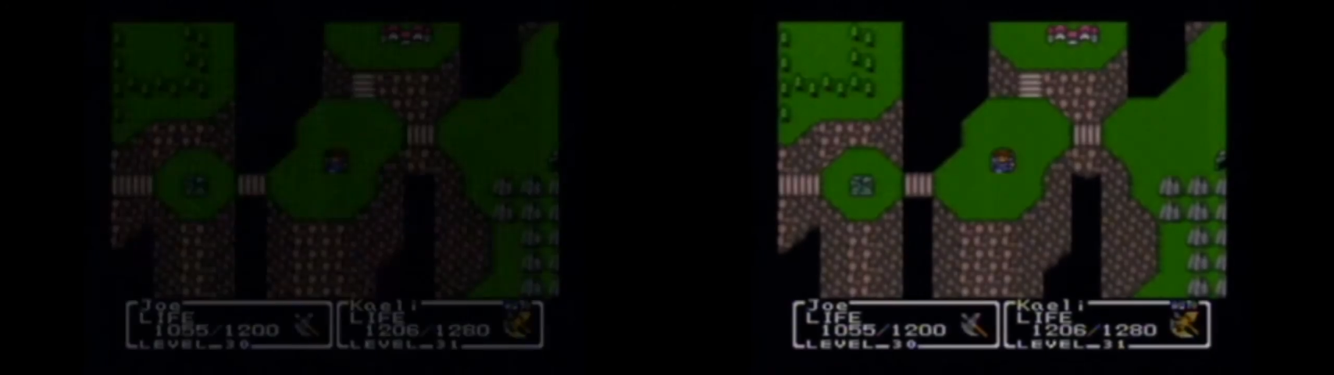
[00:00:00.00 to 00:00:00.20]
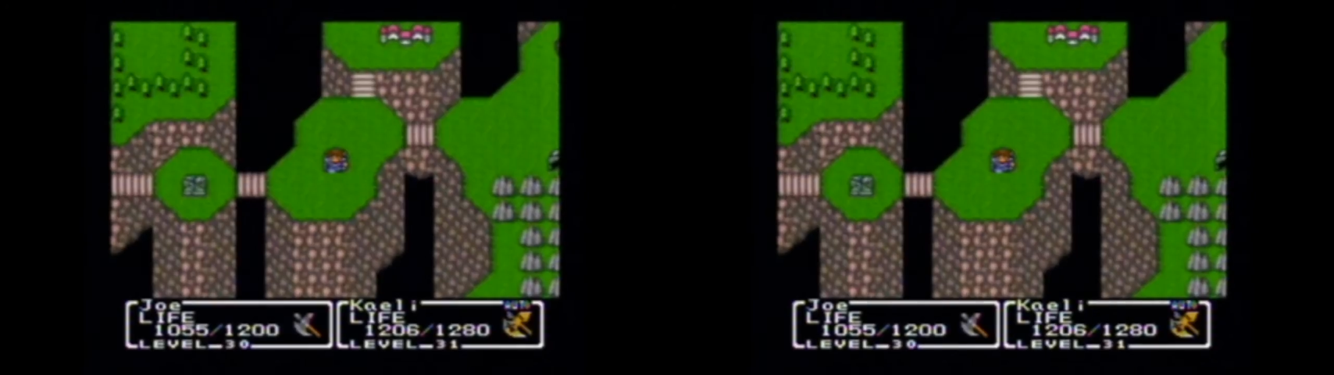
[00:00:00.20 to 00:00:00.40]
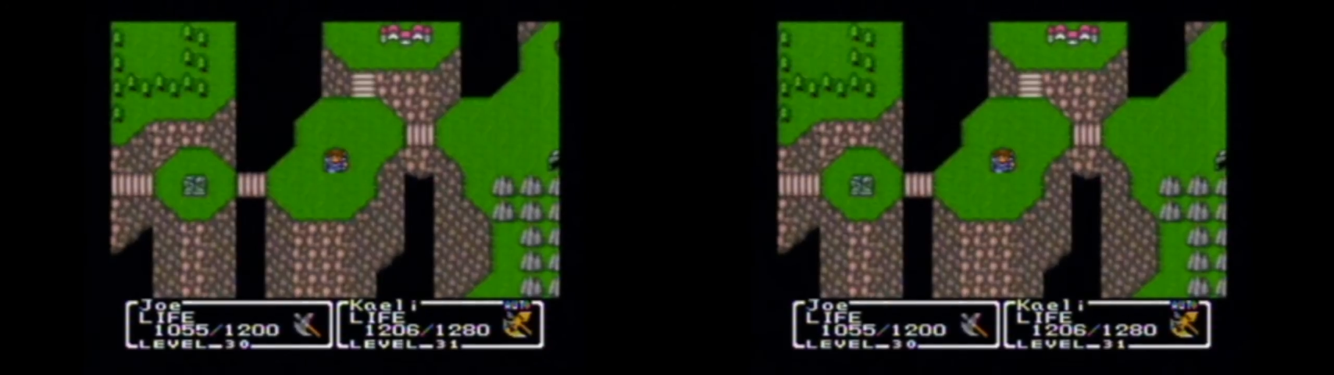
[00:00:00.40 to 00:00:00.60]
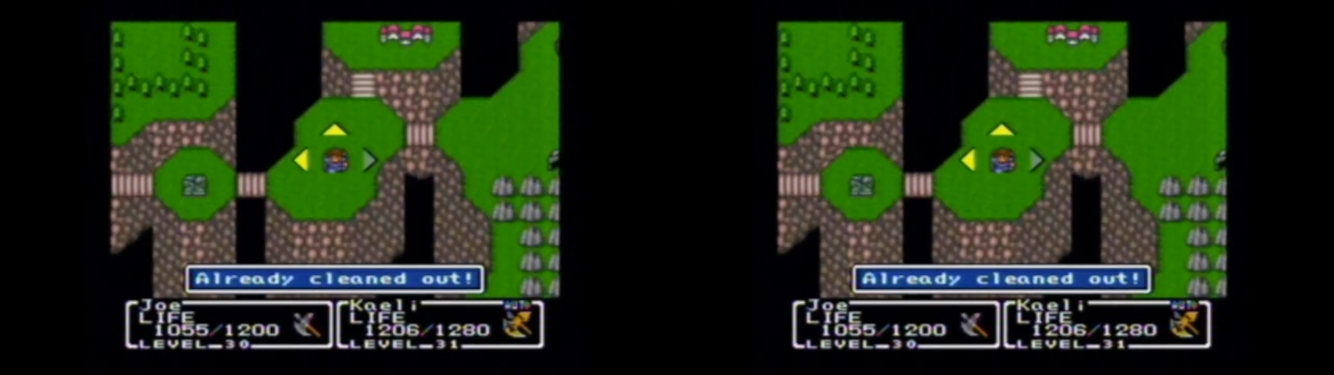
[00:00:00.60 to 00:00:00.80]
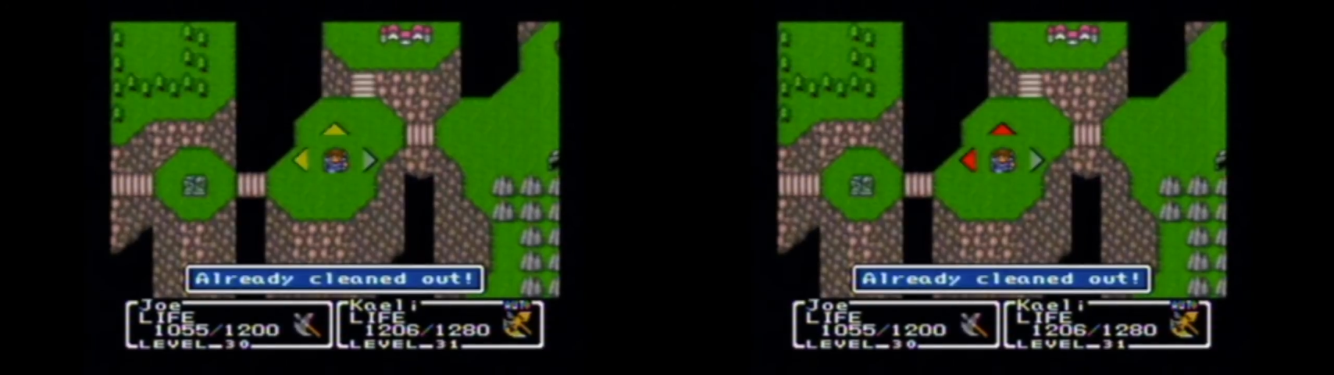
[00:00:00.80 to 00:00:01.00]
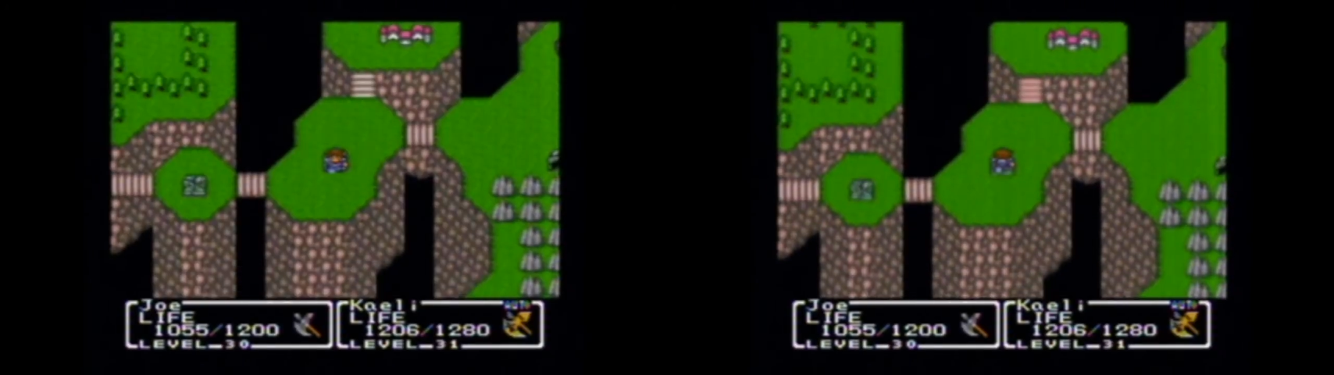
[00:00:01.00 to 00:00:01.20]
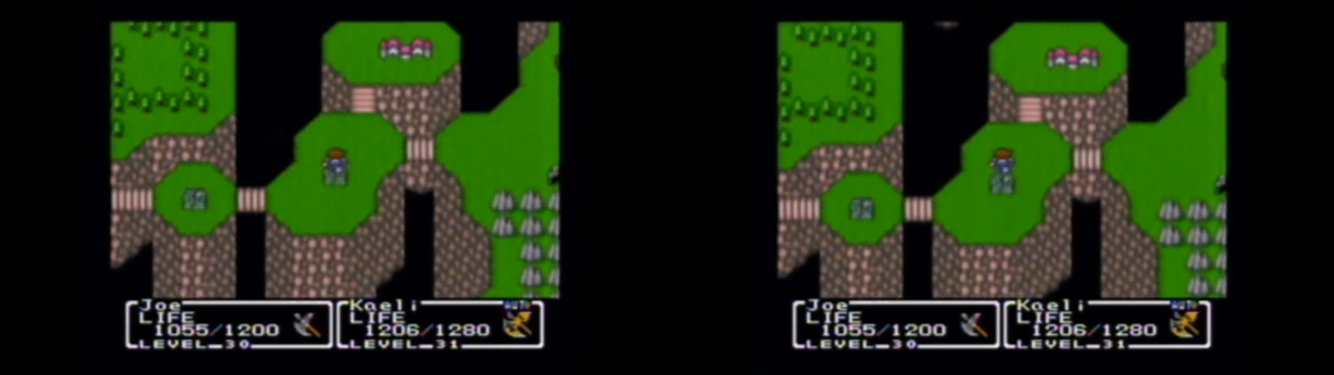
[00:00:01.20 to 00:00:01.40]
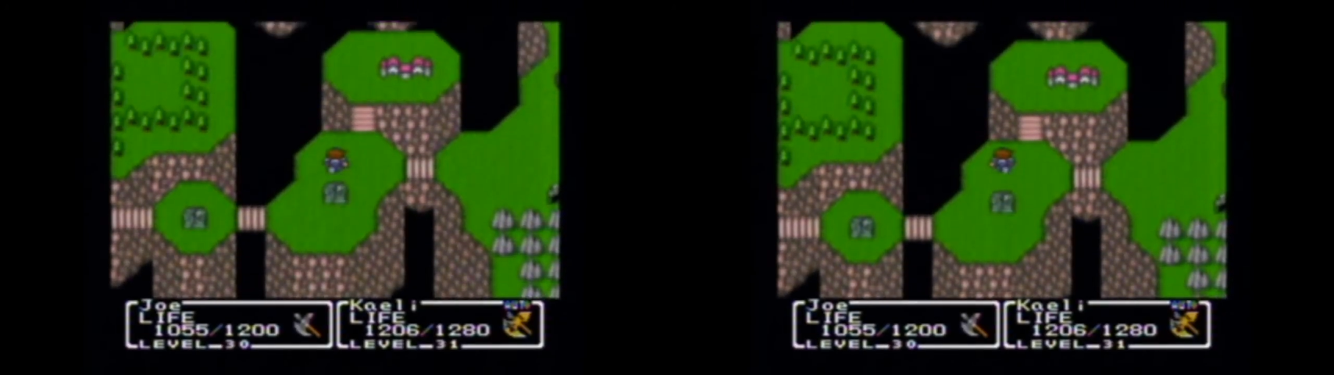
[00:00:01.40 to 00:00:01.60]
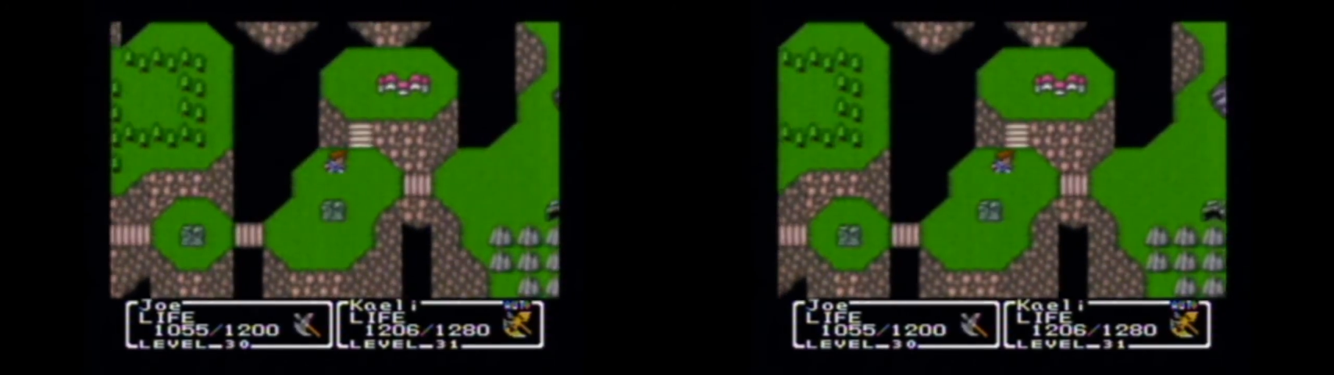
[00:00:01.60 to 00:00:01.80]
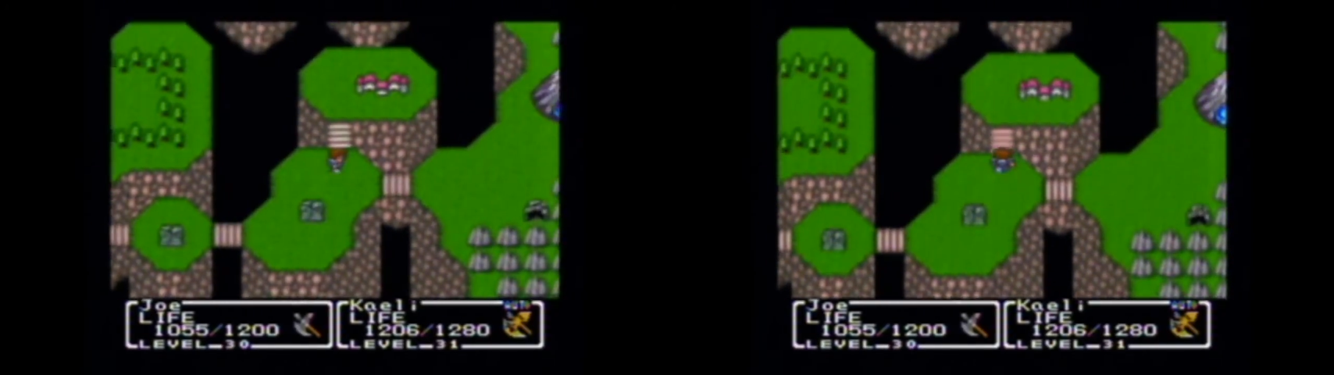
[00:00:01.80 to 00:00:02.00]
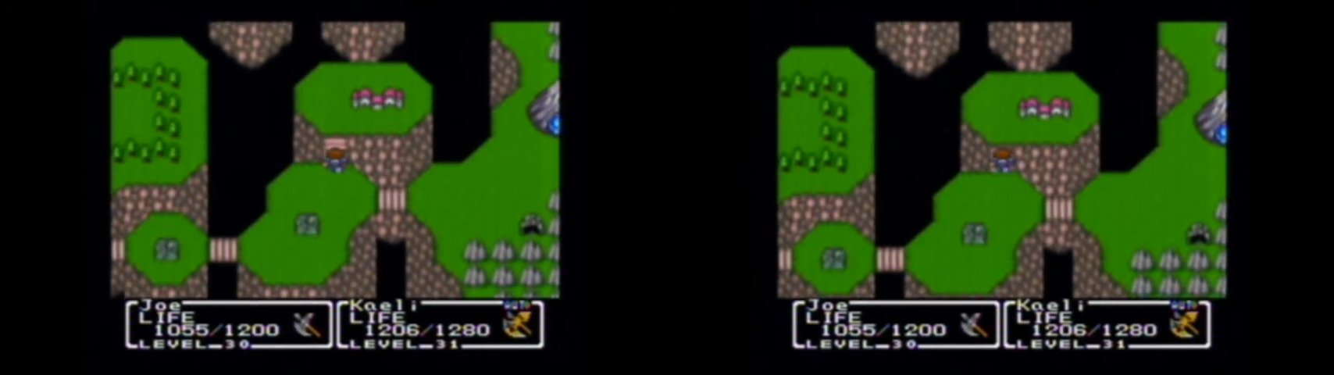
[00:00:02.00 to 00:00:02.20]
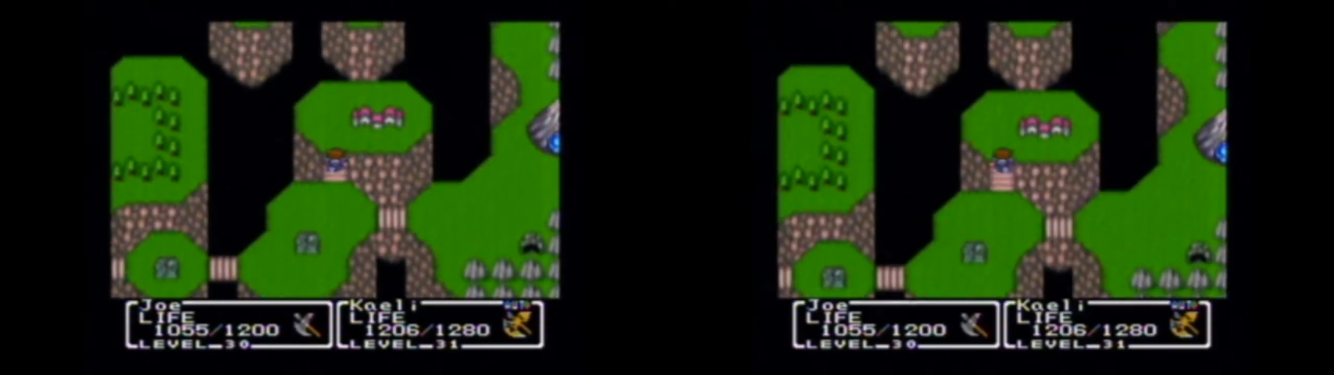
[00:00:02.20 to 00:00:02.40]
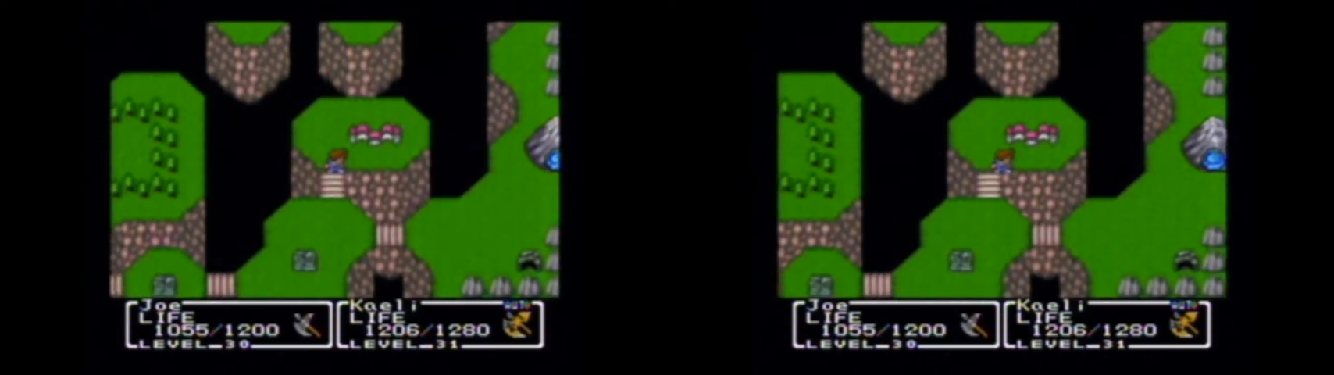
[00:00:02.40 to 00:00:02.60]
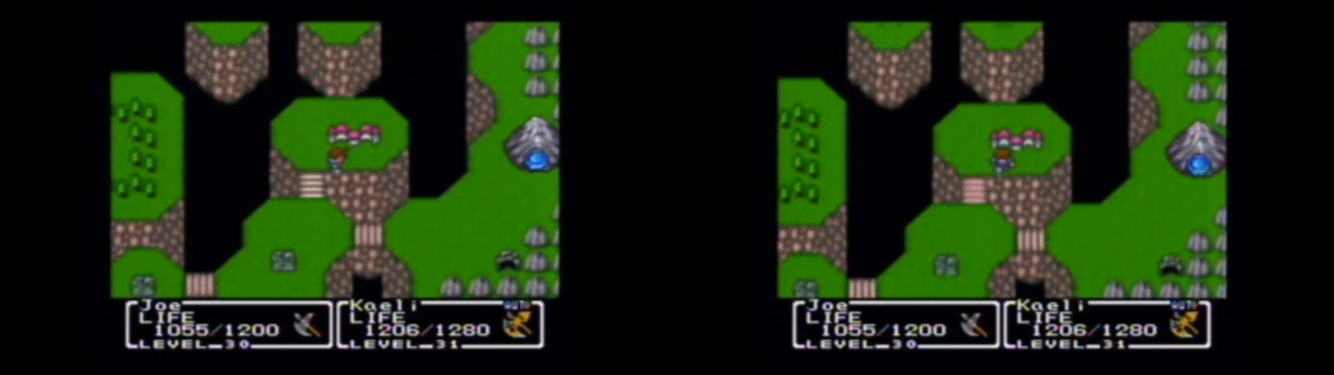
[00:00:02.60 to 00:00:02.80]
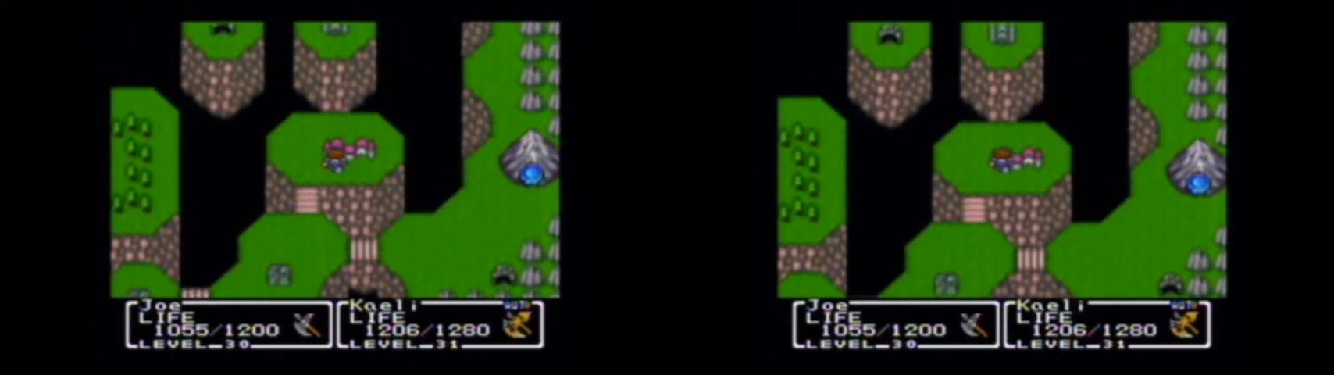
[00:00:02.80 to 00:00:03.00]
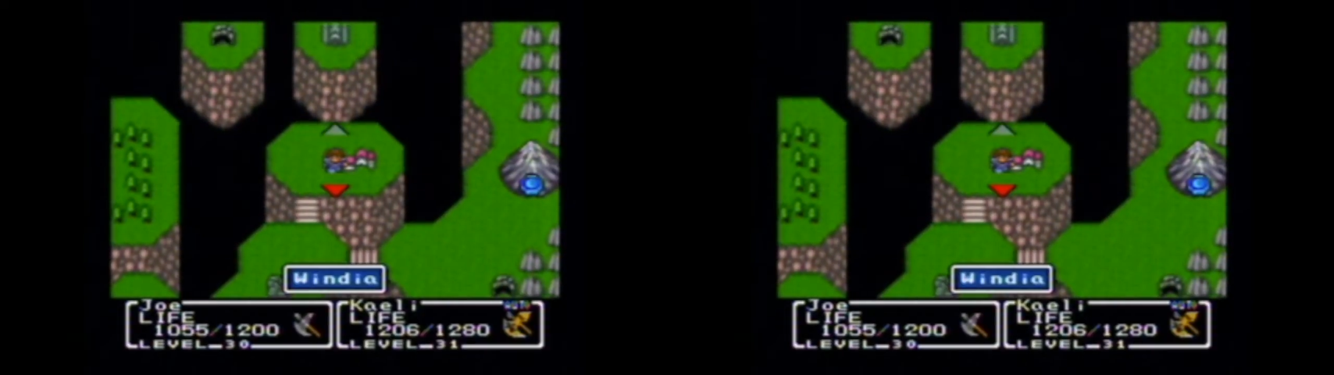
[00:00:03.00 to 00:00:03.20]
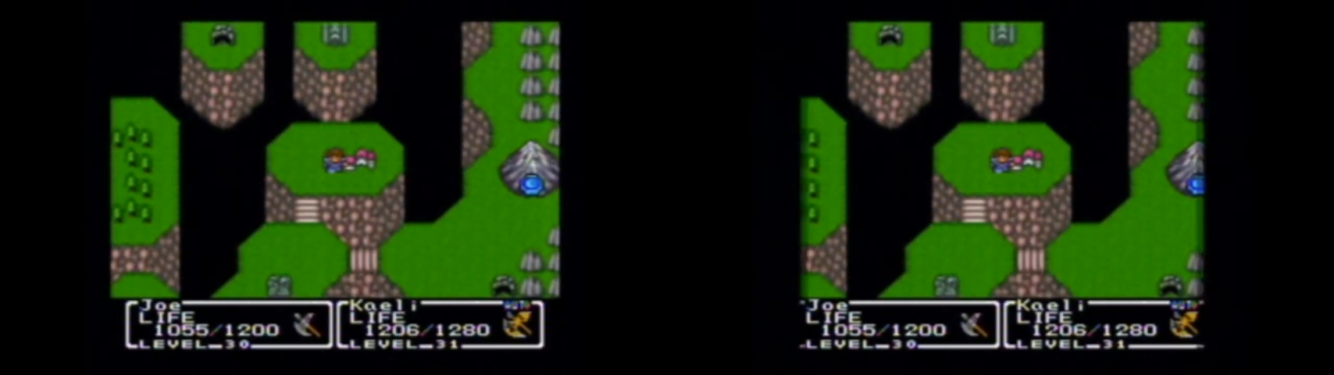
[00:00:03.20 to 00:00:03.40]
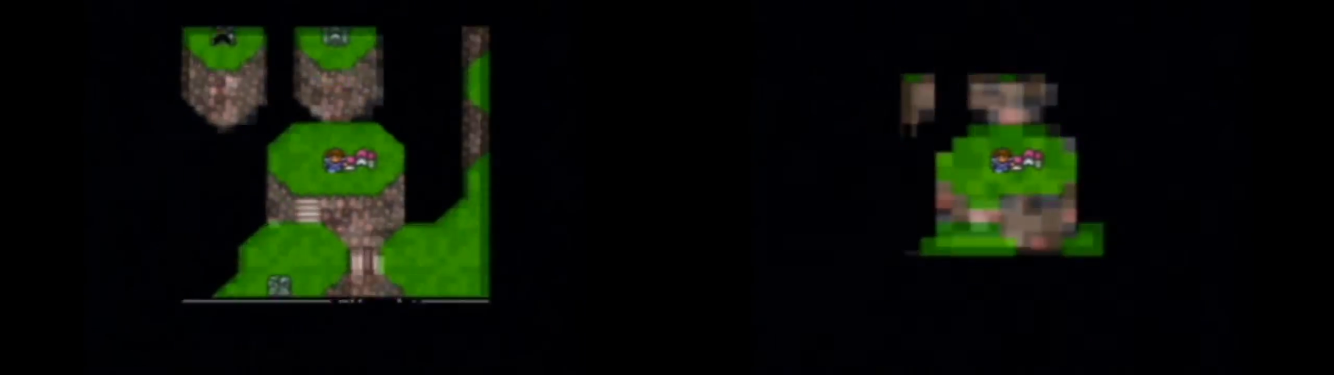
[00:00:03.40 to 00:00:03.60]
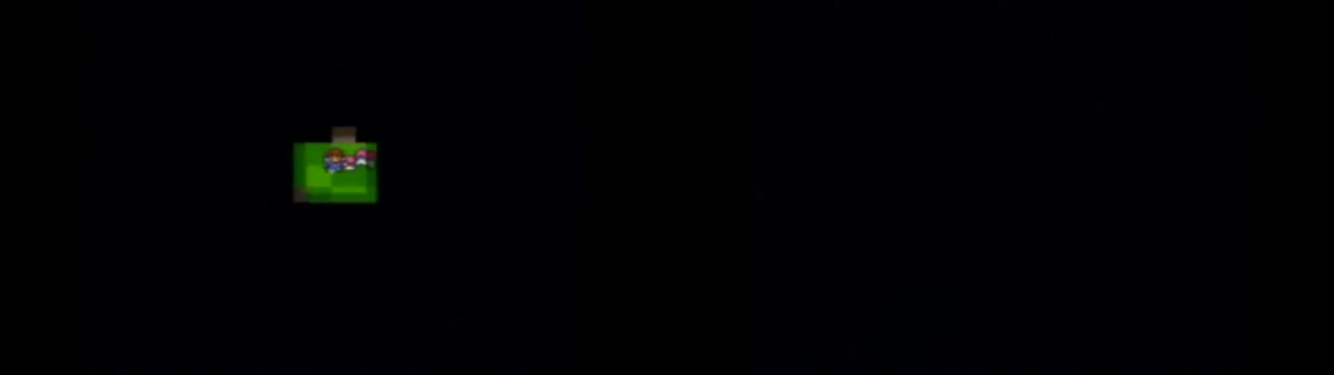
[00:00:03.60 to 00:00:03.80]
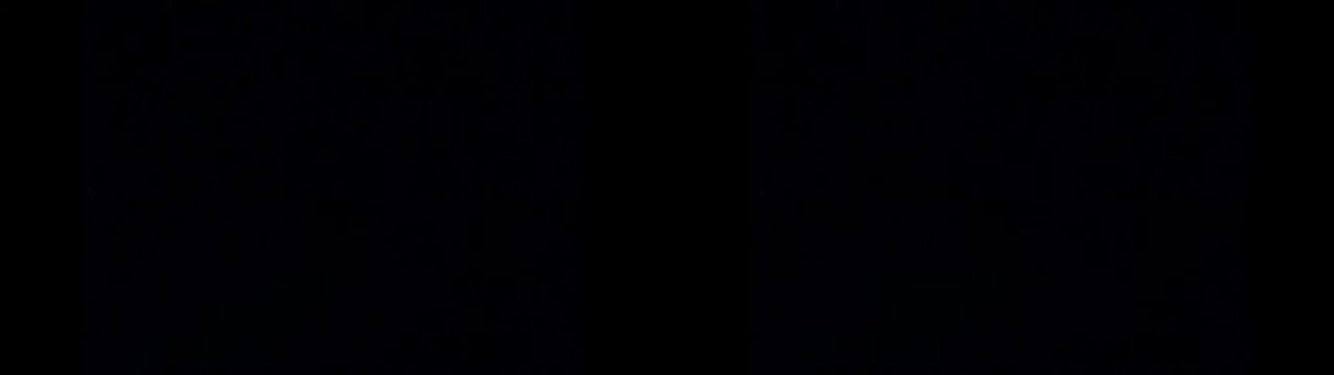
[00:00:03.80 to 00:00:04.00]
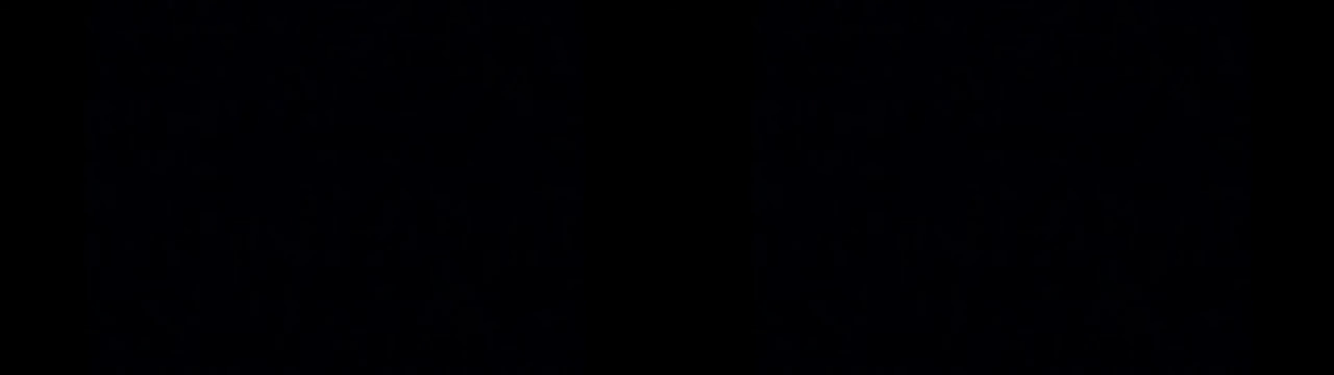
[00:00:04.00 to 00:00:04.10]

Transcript: [unreadable: no face in view]